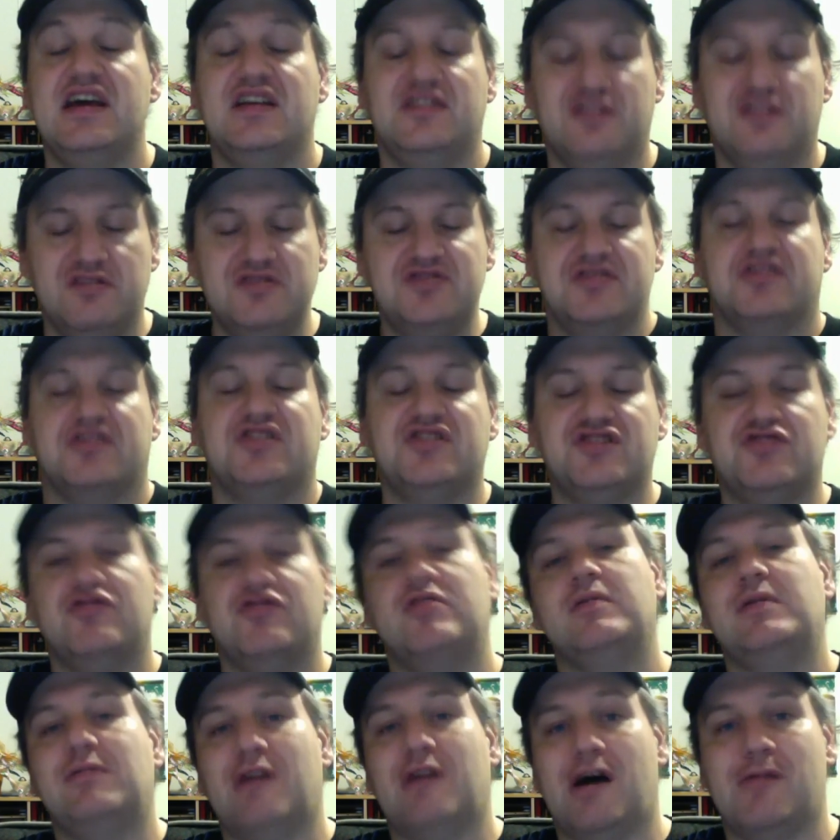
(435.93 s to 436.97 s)
Those are
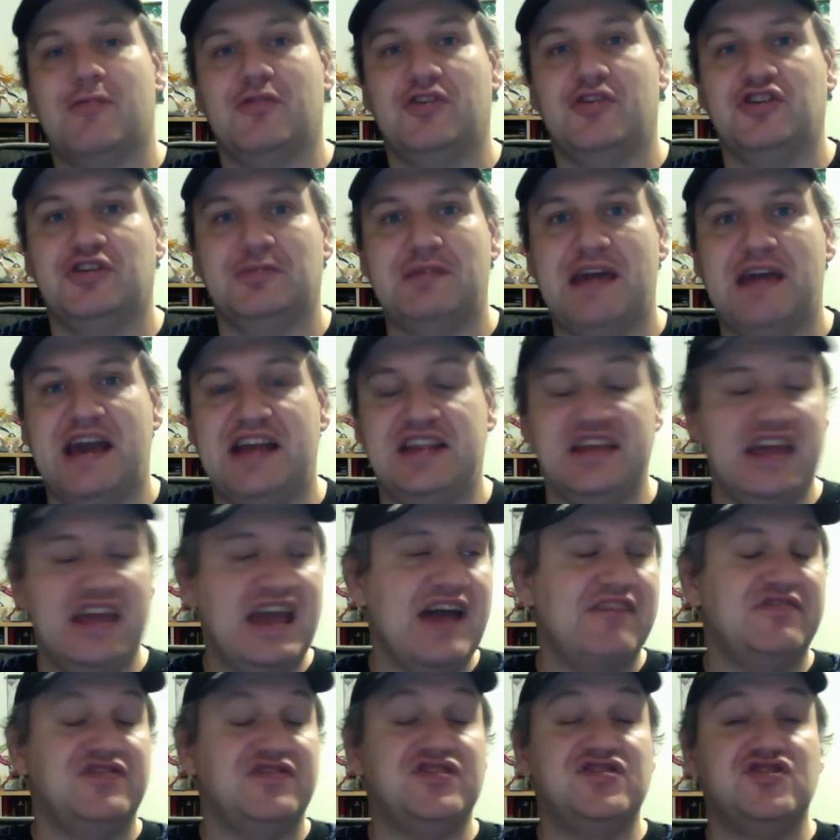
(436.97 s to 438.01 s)
extremely popular in Japan. They
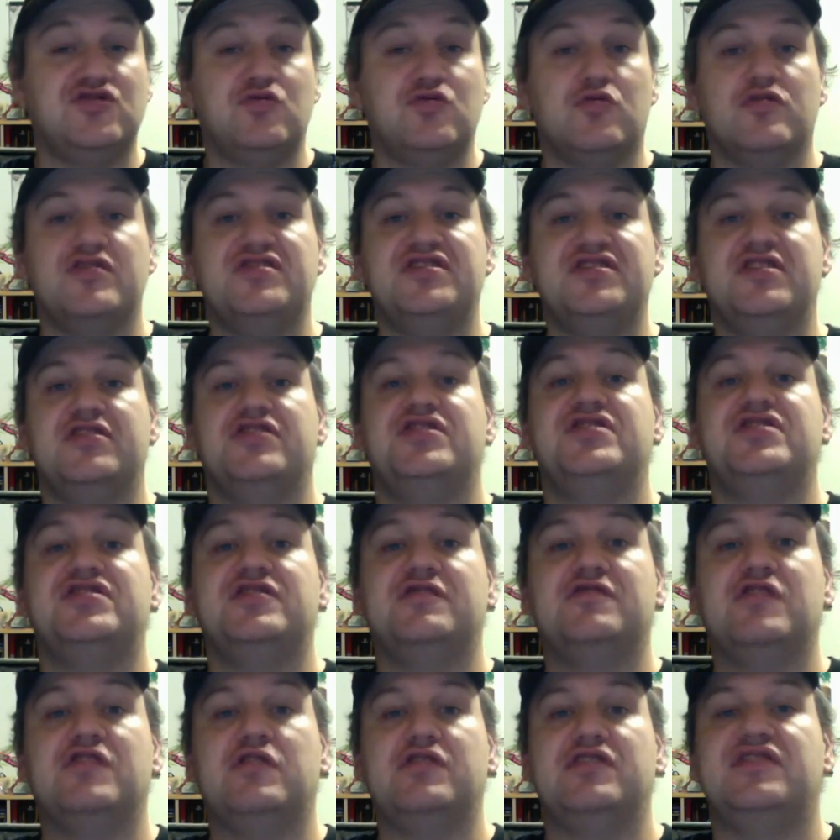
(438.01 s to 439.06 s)
have stores that are just
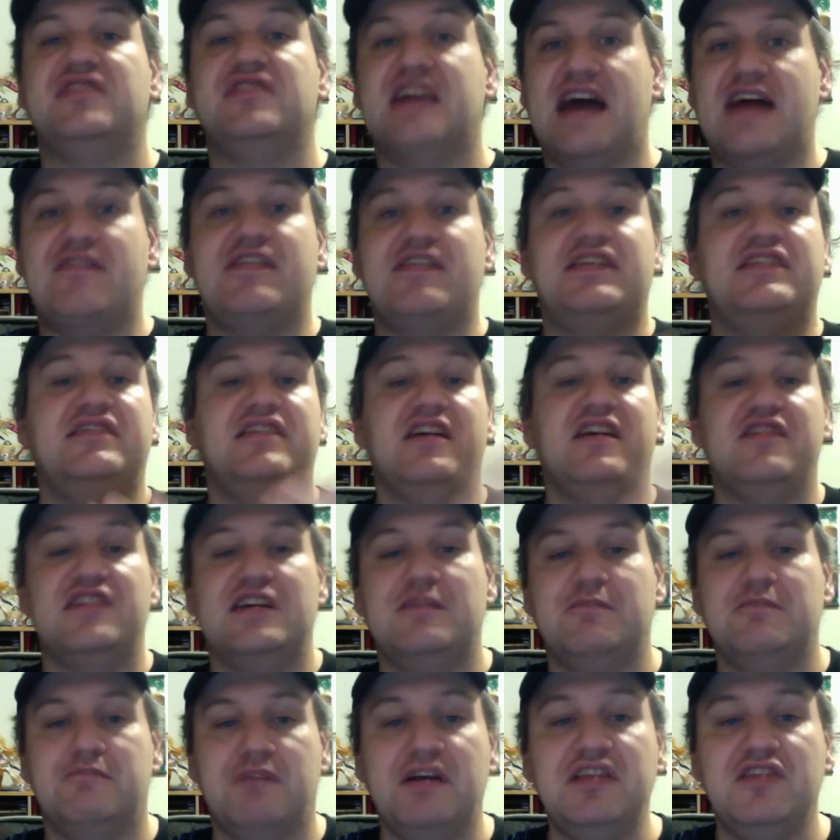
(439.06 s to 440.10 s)
devoted to having
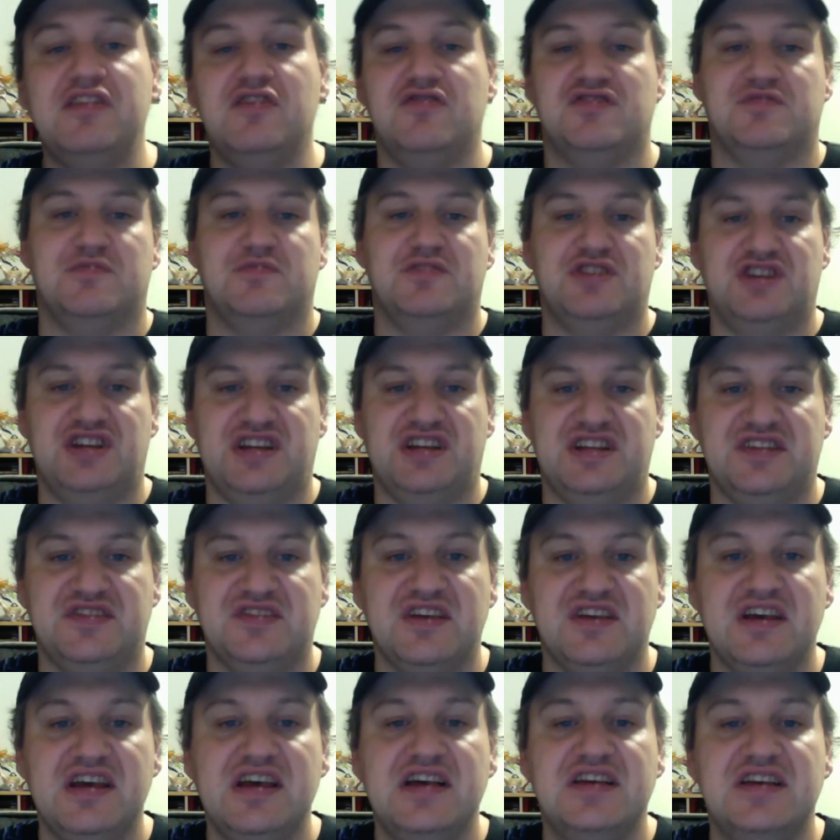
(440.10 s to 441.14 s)
nothing but those machines.
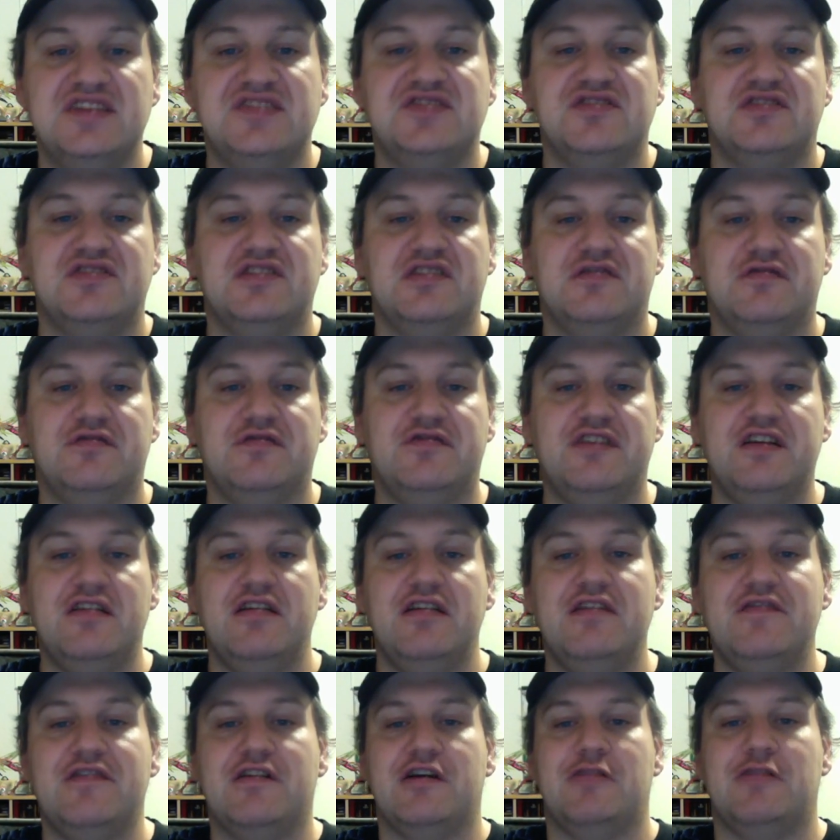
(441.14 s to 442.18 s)
So they're
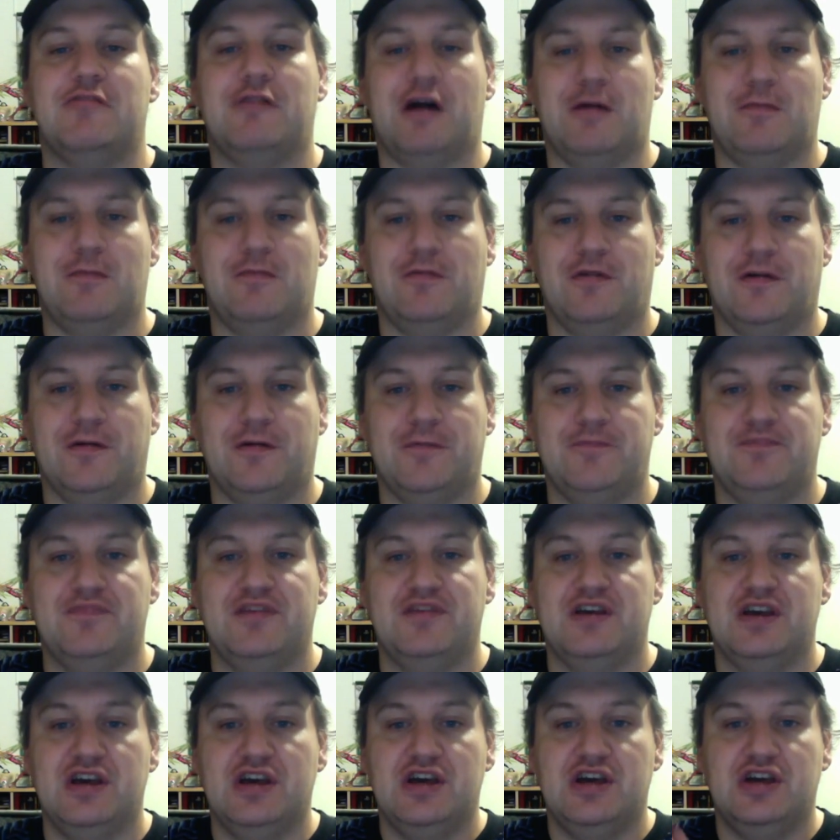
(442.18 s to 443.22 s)
very, very popular.
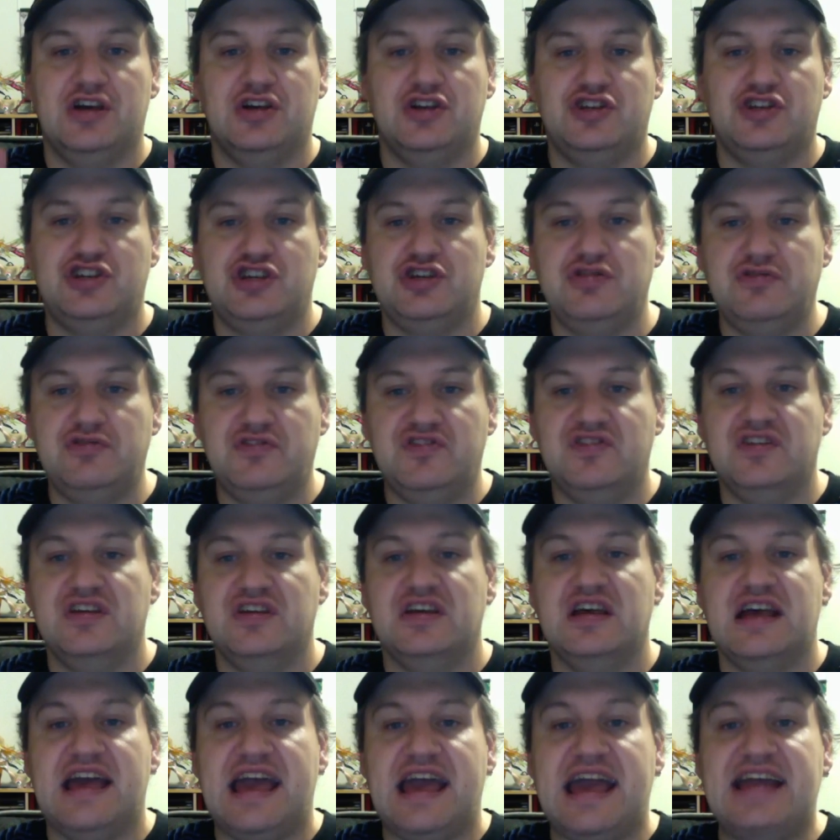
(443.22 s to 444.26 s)
Cute
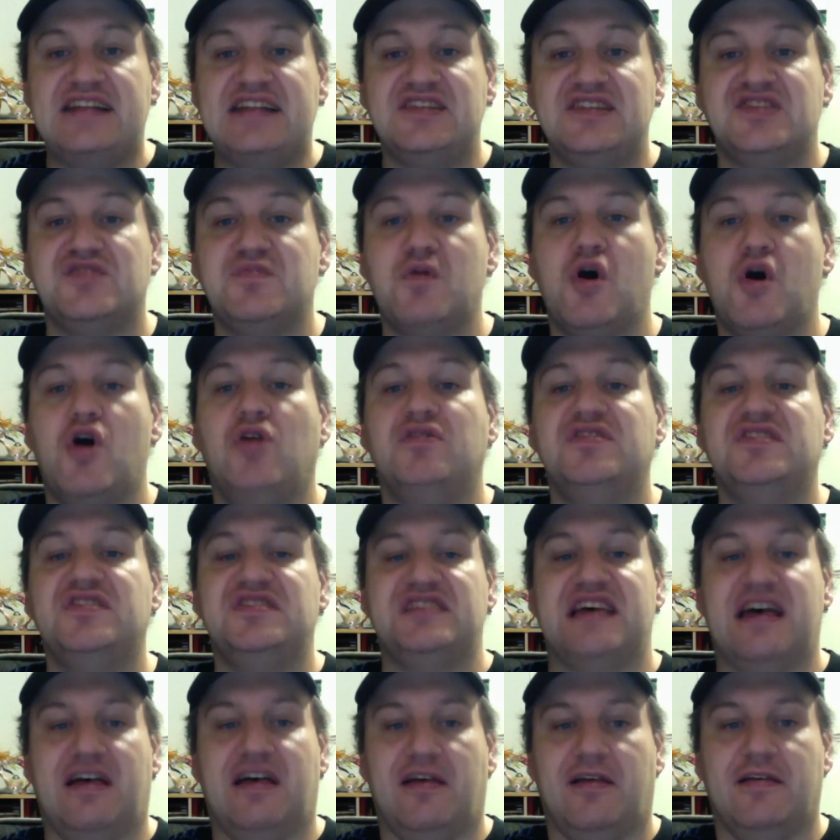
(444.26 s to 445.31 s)
and small
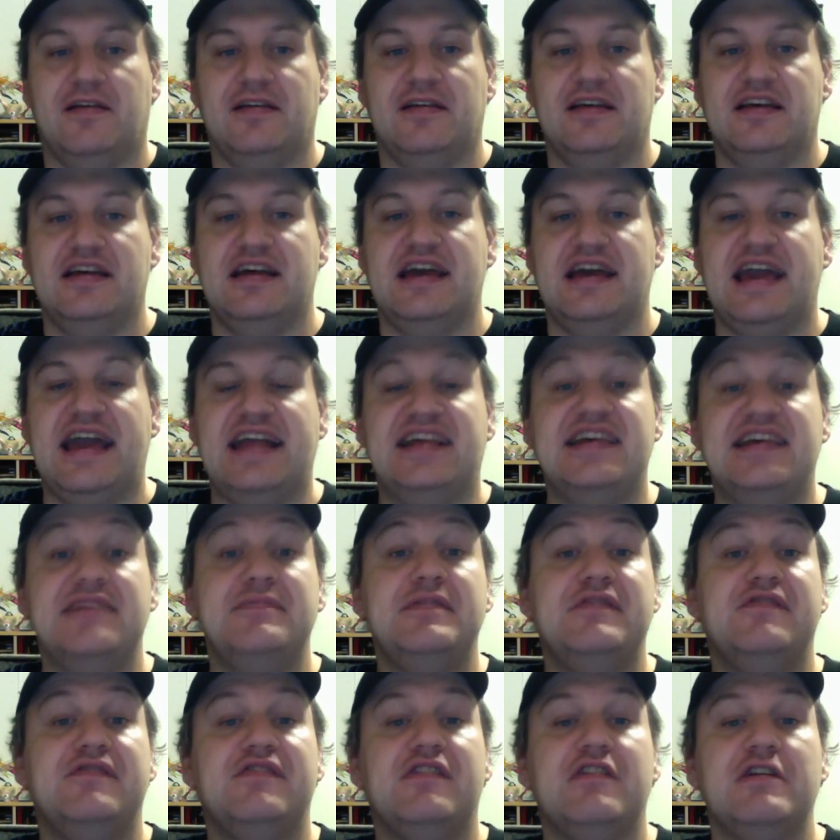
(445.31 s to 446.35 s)
sell and can
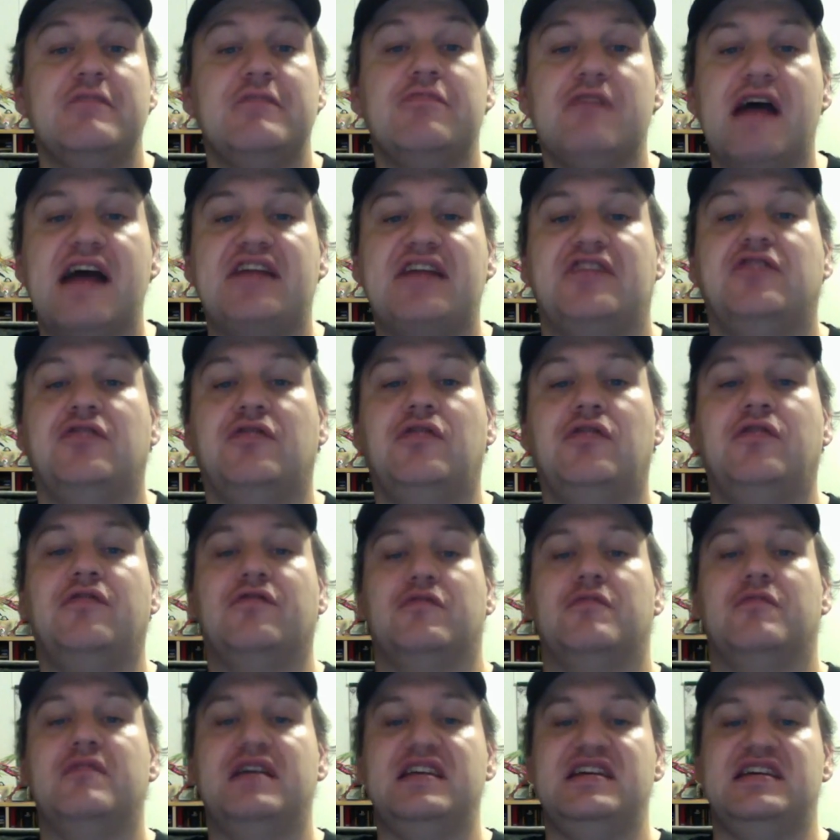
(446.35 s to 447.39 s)
be very practical
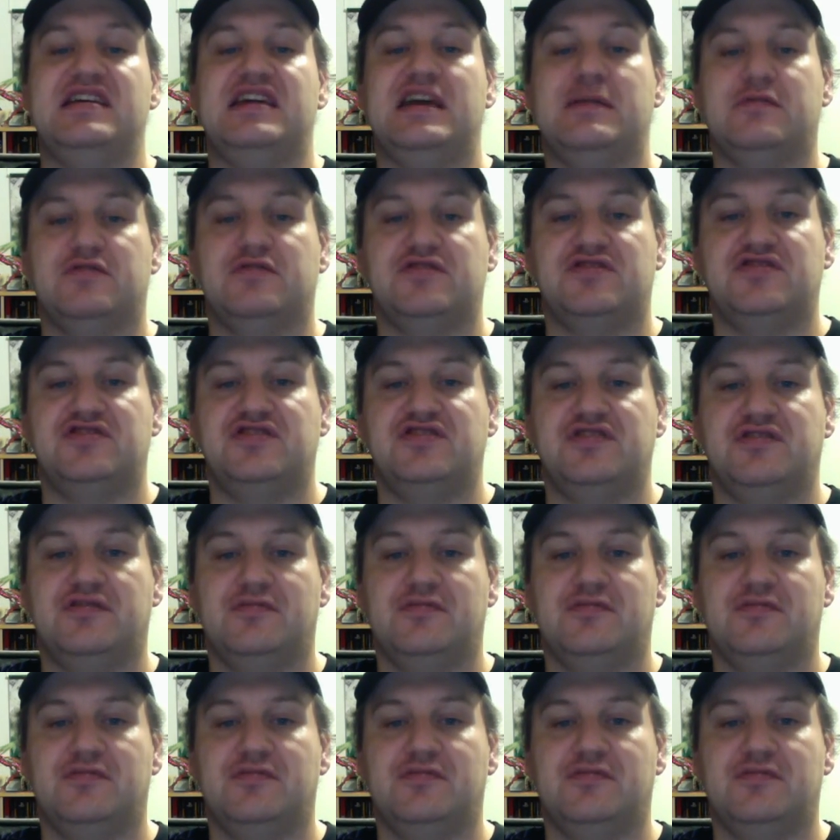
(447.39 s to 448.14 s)
for many gamers too.